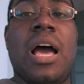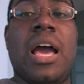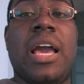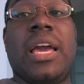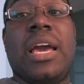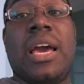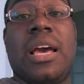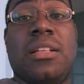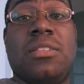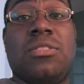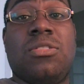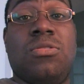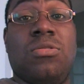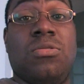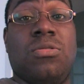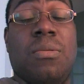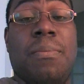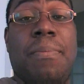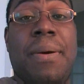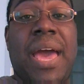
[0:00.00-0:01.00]
I got to
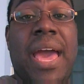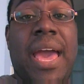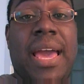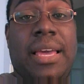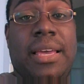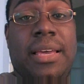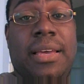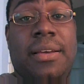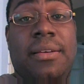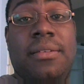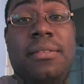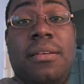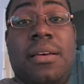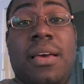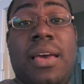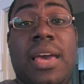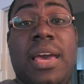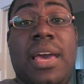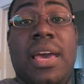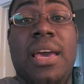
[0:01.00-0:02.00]
do some packing,
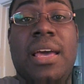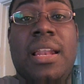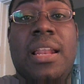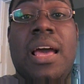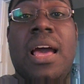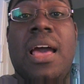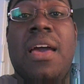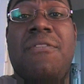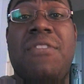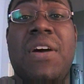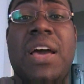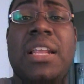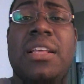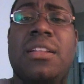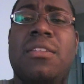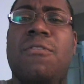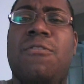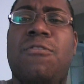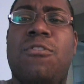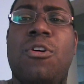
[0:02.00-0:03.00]
and if I
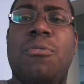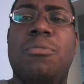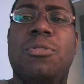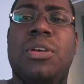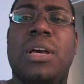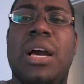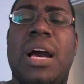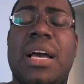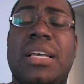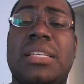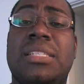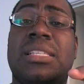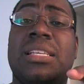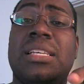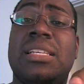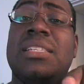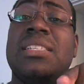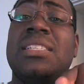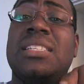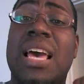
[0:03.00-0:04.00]
didn't inform you guys,
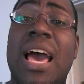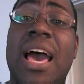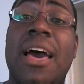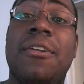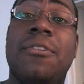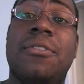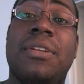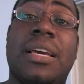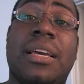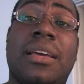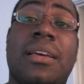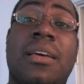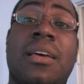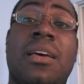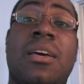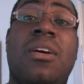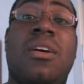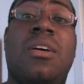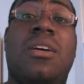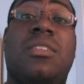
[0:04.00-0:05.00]
this Saturday,
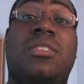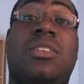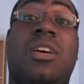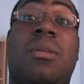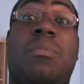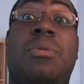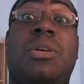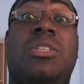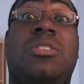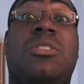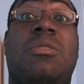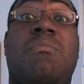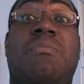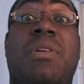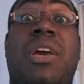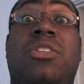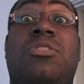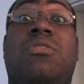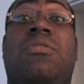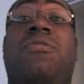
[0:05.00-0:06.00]
it's going to be some
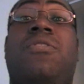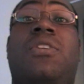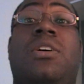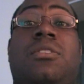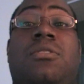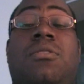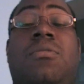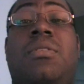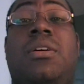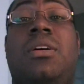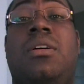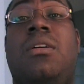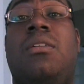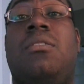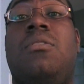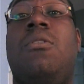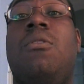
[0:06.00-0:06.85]
major fun going on.